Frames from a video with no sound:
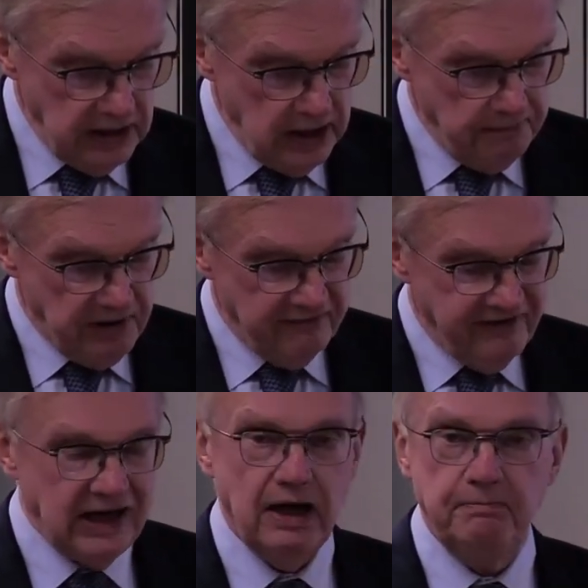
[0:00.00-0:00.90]
the
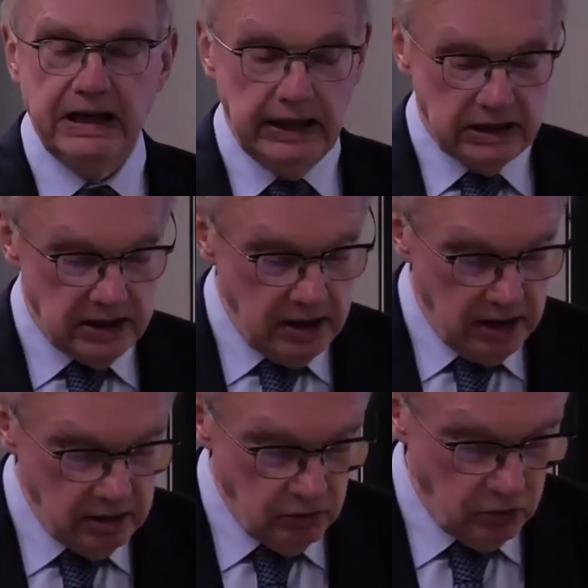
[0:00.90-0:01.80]
availability
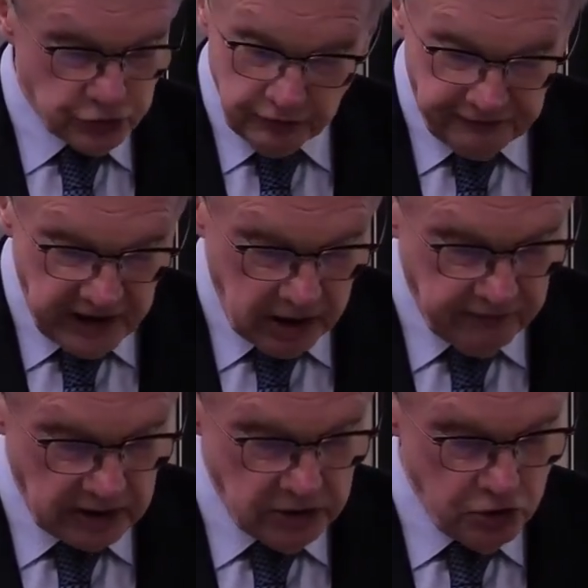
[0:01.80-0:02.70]
and also
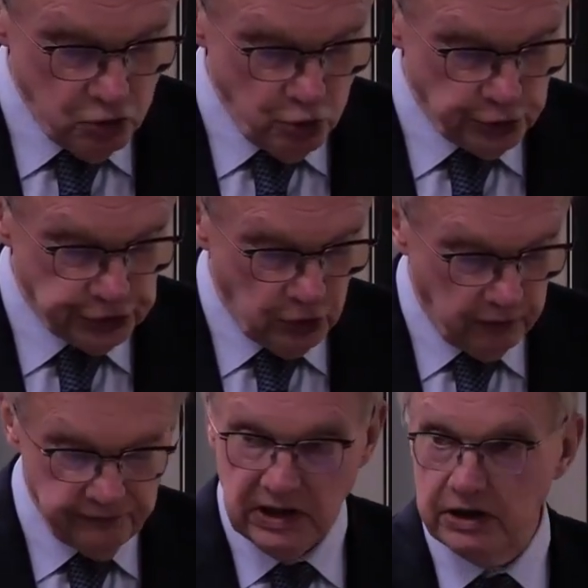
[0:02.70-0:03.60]
frequent use
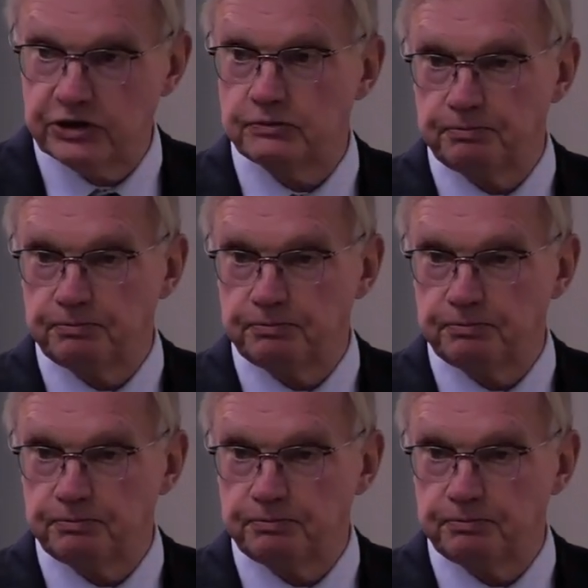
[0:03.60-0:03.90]
of these